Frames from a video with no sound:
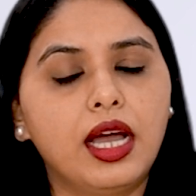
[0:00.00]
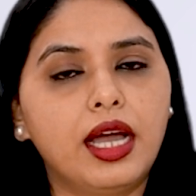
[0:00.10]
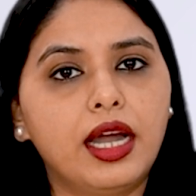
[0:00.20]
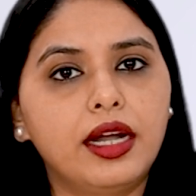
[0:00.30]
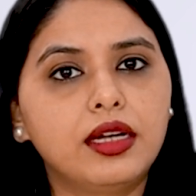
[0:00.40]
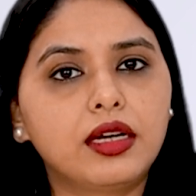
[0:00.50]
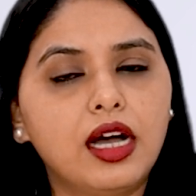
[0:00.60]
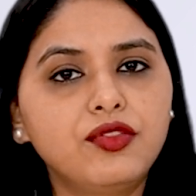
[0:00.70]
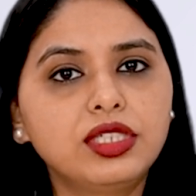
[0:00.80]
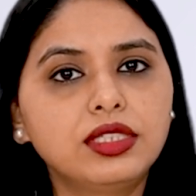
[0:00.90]
and
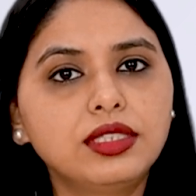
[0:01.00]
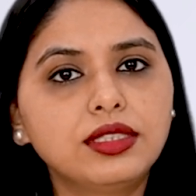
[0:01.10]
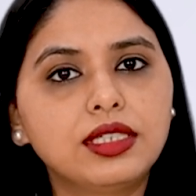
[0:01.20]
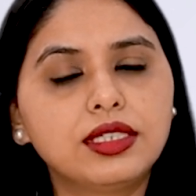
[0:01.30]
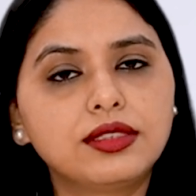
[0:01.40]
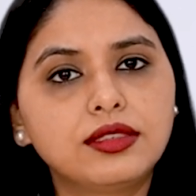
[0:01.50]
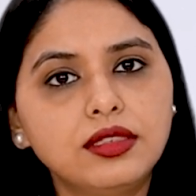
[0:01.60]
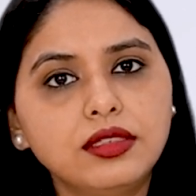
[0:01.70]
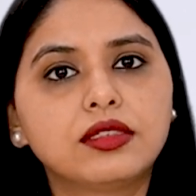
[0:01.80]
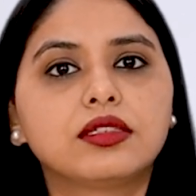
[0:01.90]
after this is
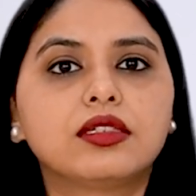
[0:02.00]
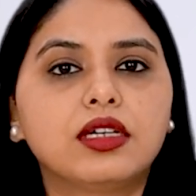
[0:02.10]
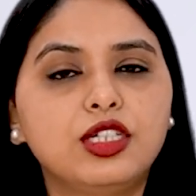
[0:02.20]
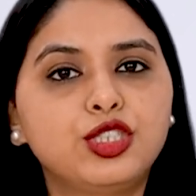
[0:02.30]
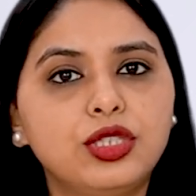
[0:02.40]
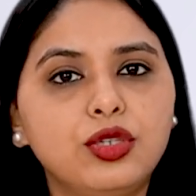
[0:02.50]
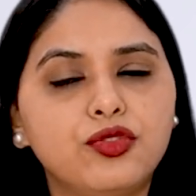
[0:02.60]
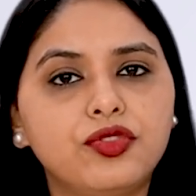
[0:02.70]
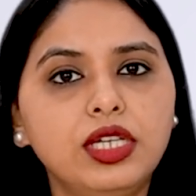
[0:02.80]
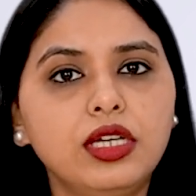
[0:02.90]
the culture
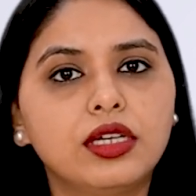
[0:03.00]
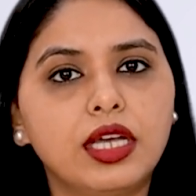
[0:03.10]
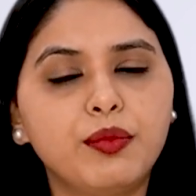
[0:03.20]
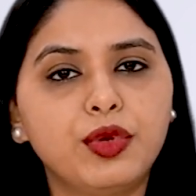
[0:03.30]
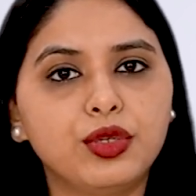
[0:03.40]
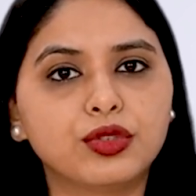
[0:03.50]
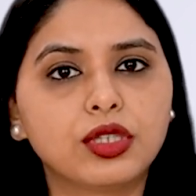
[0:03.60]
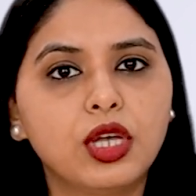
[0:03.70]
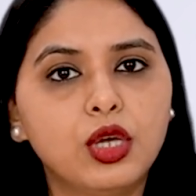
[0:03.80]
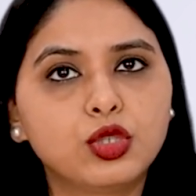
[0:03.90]
of the embryos.